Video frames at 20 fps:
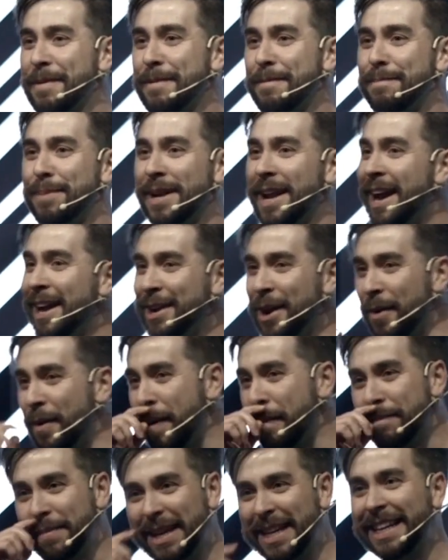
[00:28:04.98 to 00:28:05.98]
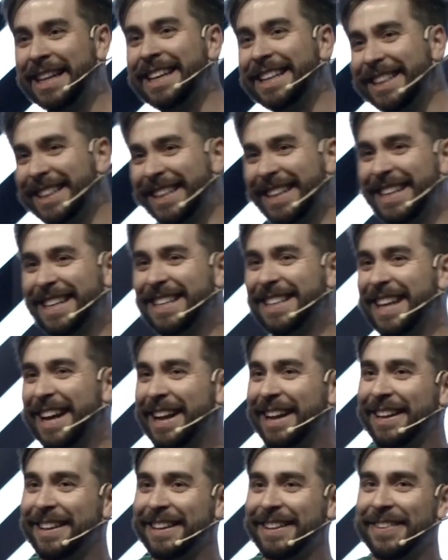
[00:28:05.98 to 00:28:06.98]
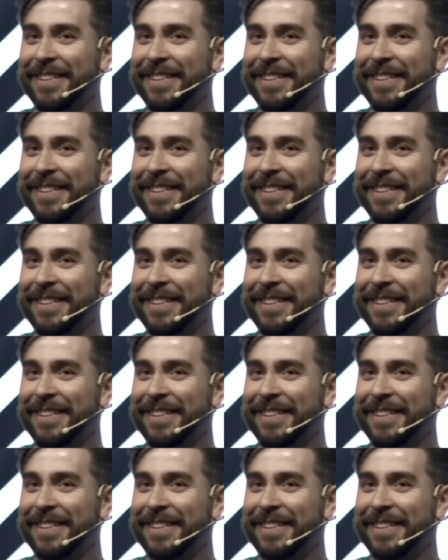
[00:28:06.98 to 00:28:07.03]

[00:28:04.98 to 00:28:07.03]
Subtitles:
But I know immediately that